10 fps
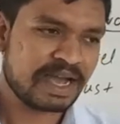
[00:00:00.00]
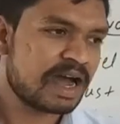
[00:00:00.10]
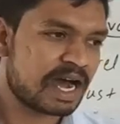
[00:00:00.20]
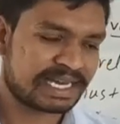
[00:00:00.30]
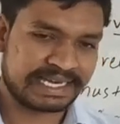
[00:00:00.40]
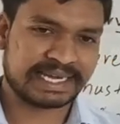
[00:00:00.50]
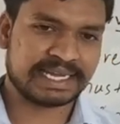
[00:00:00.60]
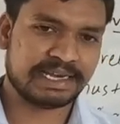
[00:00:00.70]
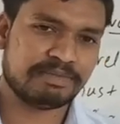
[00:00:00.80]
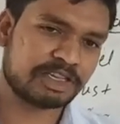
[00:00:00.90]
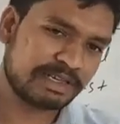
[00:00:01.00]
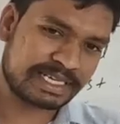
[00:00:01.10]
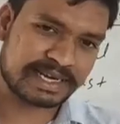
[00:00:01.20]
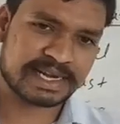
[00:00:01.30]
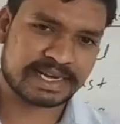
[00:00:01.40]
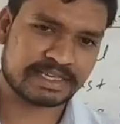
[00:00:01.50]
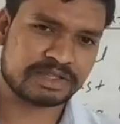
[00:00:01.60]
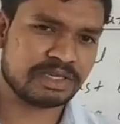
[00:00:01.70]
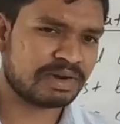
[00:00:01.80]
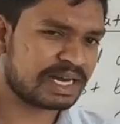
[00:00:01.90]
A kere
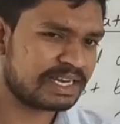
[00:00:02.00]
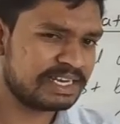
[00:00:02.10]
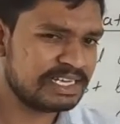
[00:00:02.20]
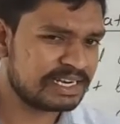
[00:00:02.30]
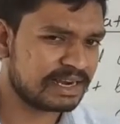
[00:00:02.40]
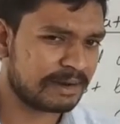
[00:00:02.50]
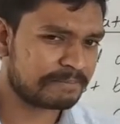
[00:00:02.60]
neerila.